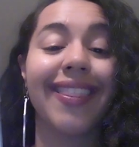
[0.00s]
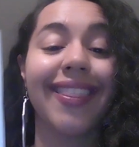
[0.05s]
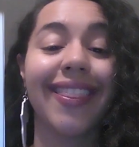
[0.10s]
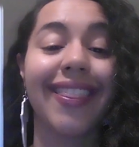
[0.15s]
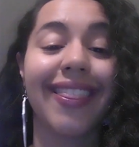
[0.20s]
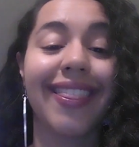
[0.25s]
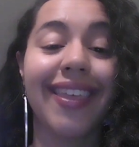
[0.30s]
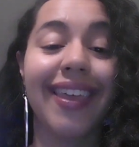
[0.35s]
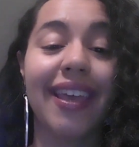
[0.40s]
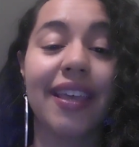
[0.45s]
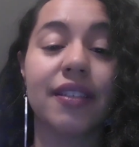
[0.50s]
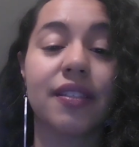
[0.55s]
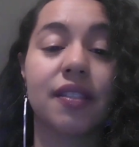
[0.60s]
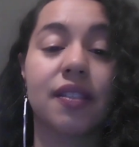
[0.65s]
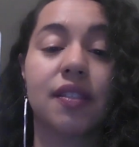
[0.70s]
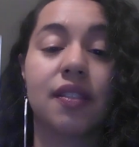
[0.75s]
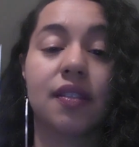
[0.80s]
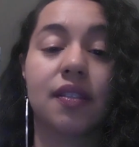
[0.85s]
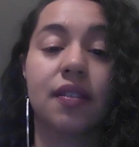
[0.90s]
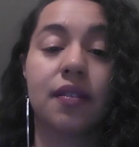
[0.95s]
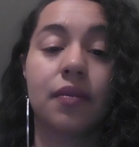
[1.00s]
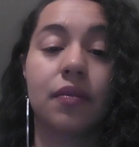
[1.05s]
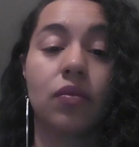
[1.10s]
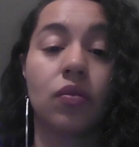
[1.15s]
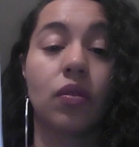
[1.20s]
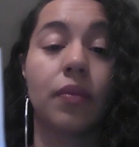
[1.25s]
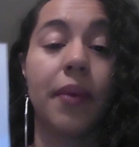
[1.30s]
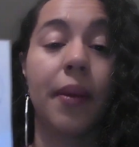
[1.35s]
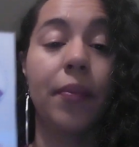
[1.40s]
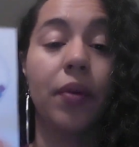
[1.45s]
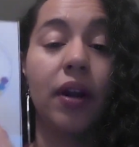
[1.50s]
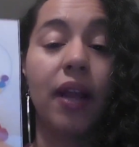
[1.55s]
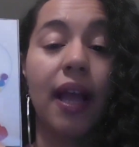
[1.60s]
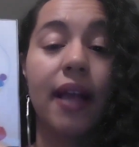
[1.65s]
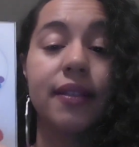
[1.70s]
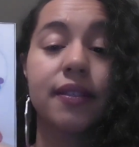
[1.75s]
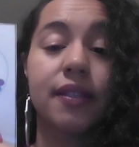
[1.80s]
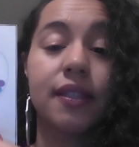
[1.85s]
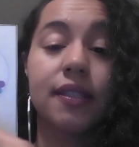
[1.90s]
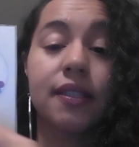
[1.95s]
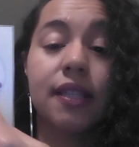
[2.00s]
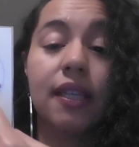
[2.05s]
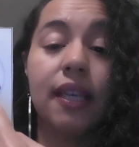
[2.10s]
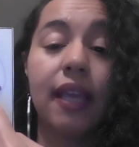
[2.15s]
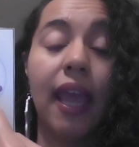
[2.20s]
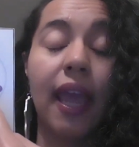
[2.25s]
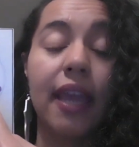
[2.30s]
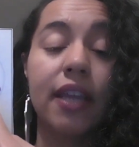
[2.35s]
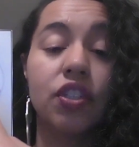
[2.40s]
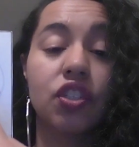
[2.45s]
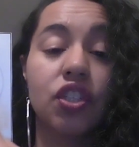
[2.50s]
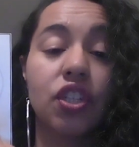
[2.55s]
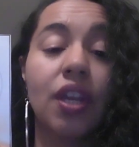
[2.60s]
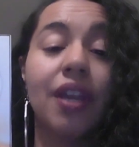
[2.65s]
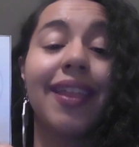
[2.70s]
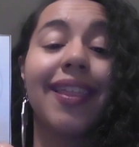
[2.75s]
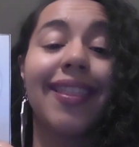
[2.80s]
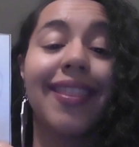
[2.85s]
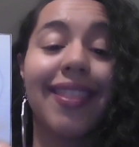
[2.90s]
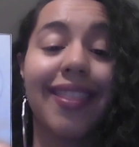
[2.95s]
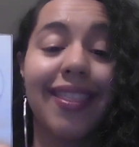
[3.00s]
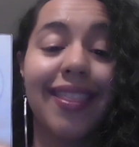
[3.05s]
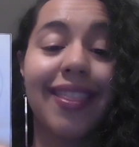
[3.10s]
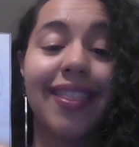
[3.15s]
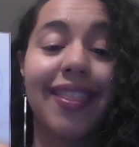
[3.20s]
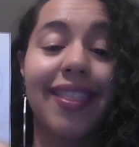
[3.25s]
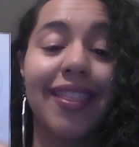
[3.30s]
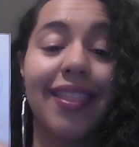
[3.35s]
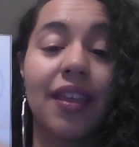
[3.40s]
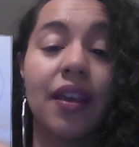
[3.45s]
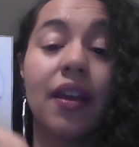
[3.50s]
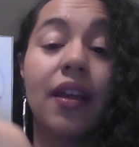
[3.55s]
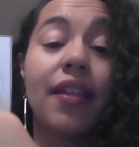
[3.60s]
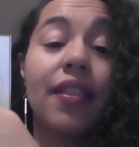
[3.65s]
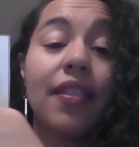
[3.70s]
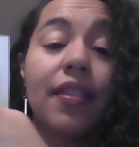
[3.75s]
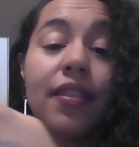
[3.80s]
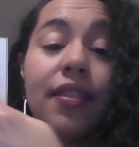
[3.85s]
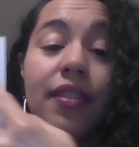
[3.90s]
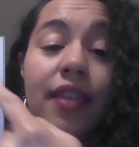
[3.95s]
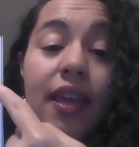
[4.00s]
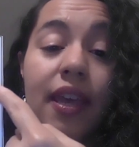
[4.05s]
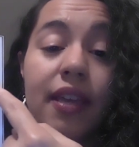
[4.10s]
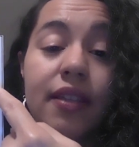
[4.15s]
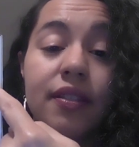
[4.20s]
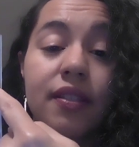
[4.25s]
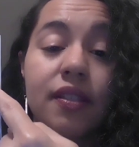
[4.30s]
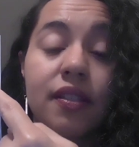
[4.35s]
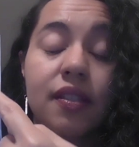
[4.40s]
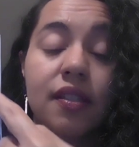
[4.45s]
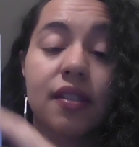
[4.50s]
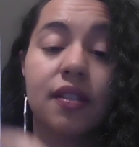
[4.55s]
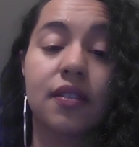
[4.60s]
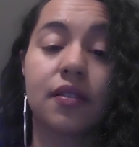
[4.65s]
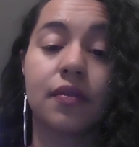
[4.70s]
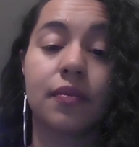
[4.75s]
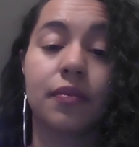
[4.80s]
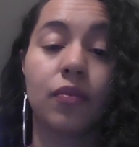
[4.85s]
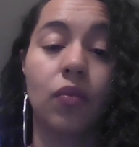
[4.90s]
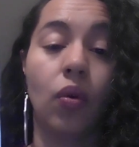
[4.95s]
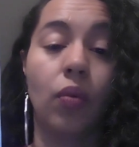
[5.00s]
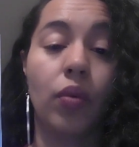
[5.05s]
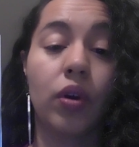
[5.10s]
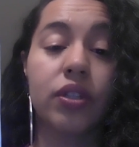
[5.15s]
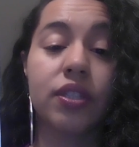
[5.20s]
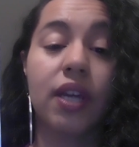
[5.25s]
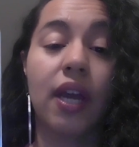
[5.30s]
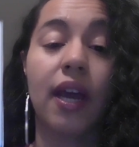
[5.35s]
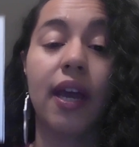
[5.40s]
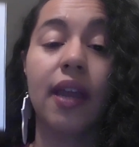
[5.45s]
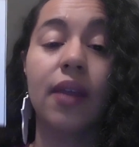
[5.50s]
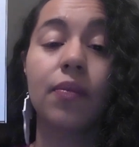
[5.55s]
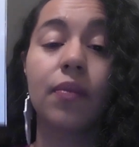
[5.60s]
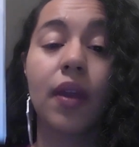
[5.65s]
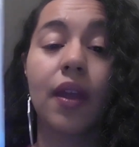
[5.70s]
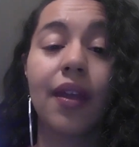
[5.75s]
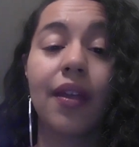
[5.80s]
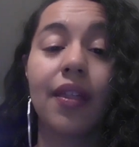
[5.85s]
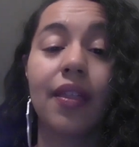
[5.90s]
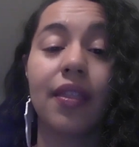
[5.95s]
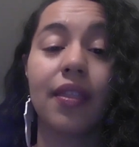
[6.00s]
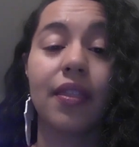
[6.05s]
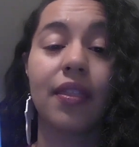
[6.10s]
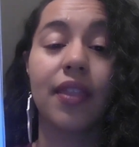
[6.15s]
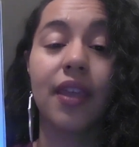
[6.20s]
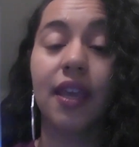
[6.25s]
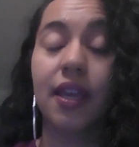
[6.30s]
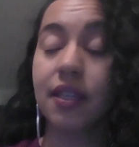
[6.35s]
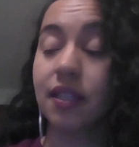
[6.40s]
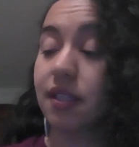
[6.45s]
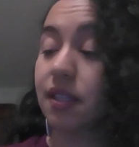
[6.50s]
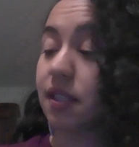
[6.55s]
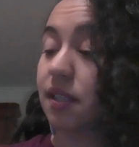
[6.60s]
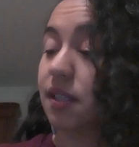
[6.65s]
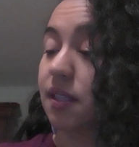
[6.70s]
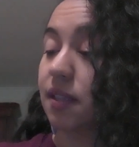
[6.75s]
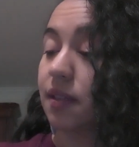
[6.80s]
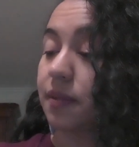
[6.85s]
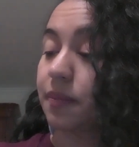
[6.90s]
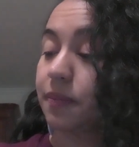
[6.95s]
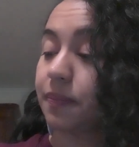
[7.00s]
this. Remember, it has the th. this. One more time. This.